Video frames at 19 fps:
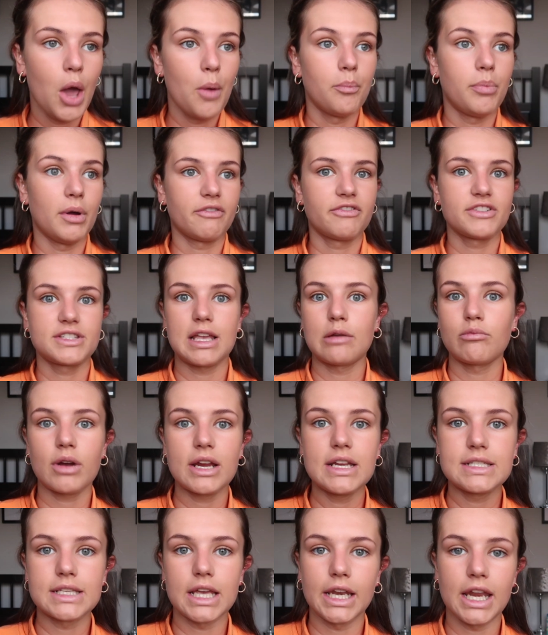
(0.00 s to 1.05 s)
But for some
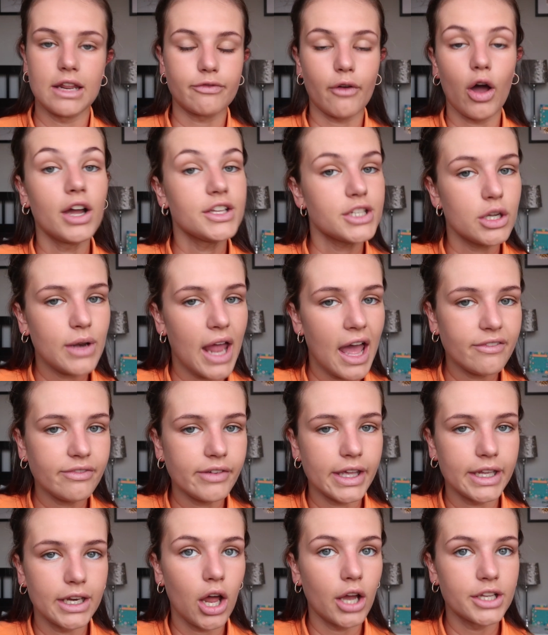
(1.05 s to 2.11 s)
reason, if I don't have
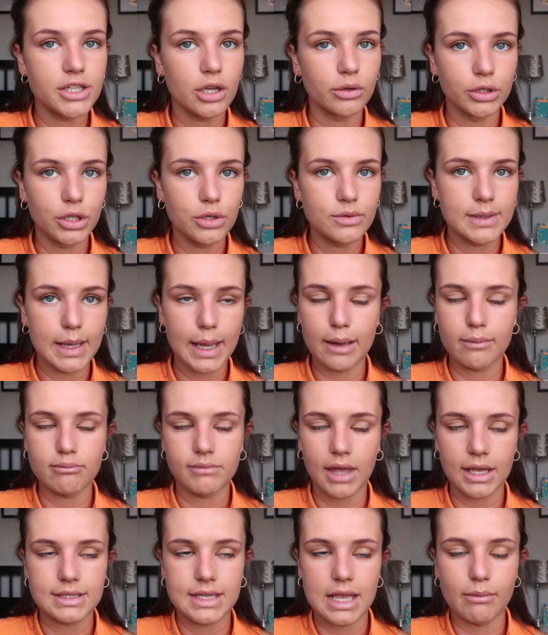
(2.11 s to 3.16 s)
it and I don't use it,
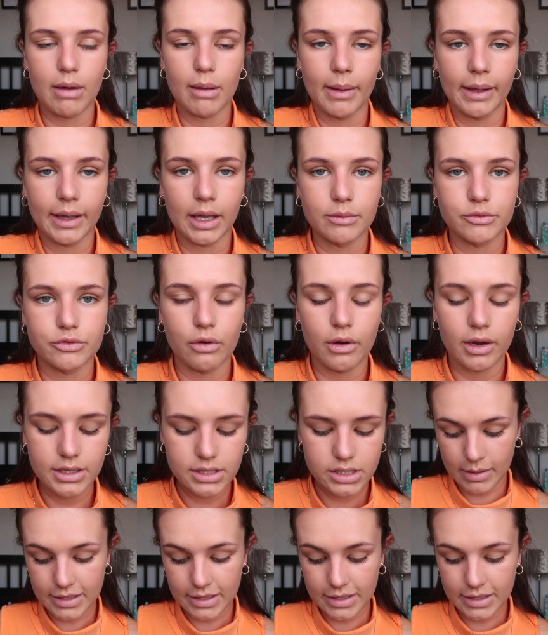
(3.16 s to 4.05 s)
that's it, my makeup's ruined.